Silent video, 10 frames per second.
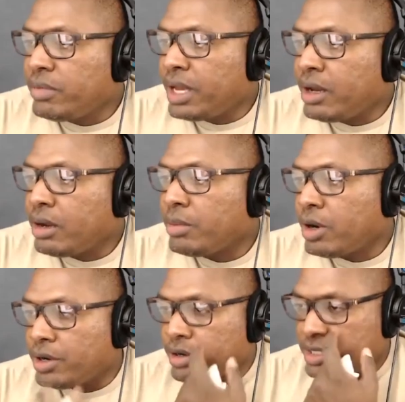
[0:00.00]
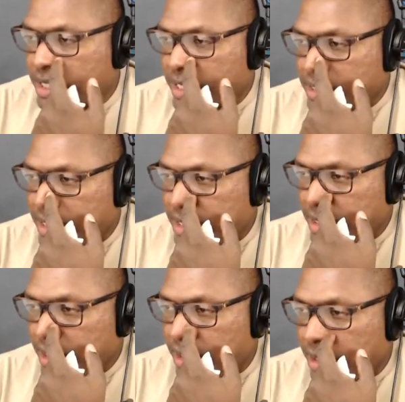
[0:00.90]
Marner says he
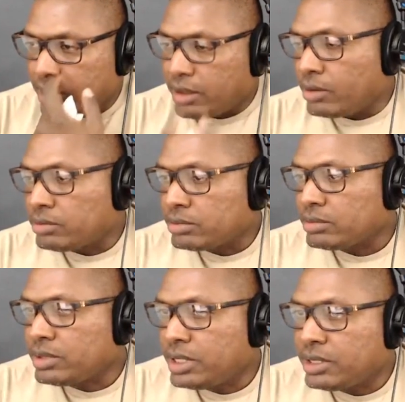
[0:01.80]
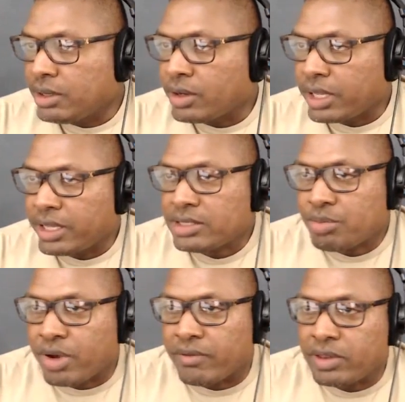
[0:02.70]
that's a
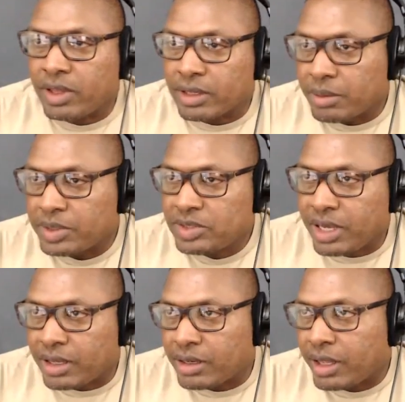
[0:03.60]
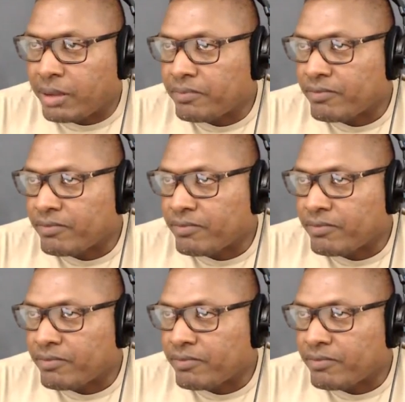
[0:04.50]
private thing. Let me stay out of that.